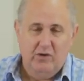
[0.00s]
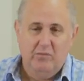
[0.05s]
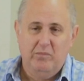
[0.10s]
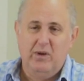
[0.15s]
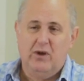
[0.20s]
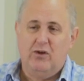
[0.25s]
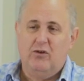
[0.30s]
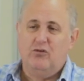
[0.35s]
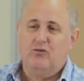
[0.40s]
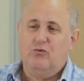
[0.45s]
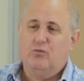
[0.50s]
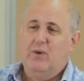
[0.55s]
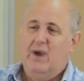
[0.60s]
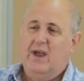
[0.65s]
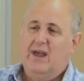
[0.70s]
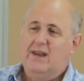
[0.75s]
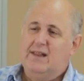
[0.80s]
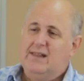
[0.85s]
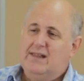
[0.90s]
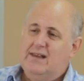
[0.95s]
because we
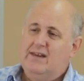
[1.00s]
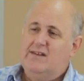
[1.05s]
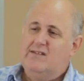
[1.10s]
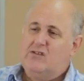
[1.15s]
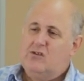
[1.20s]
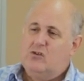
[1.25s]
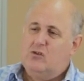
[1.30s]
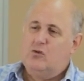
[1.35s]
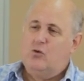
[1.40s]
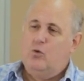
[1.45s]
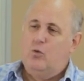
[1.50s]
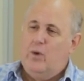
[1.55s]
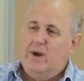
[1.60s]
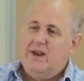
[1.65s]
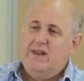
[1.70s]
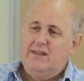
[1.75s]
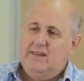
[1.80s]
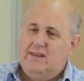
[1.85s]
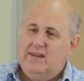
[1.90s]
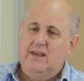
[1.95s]
had at least
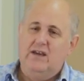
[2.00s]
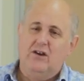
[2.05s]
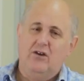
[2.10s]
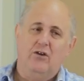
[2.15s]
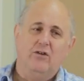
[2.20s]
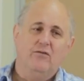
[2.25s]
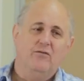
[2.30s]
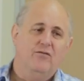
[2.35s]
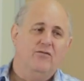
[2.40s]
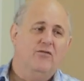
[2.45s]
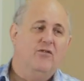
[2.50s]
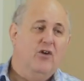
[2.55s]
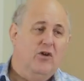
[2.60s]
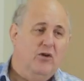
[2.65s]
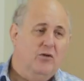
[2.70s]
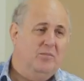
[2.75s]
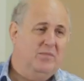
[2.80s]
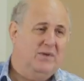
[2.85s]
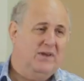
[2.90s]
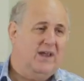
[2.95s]
20
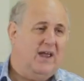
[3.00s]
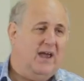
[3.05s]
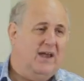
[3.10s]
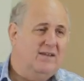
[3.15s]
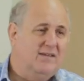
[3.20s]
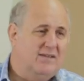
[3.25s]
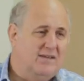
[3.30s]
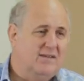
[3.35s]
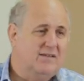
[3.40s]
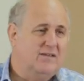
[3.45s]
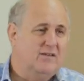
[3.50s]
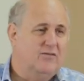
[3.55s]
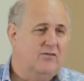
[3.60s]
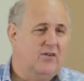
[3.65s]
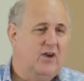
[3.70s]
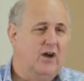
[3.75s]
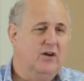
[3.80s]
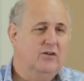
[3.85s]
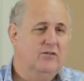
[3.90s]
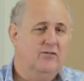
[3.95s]
confirmed cases of
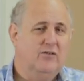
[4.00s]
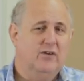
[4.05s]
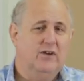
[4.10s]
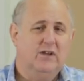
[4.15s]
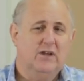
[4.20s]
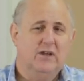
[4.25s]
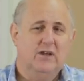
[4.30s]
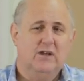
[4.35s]
COVID.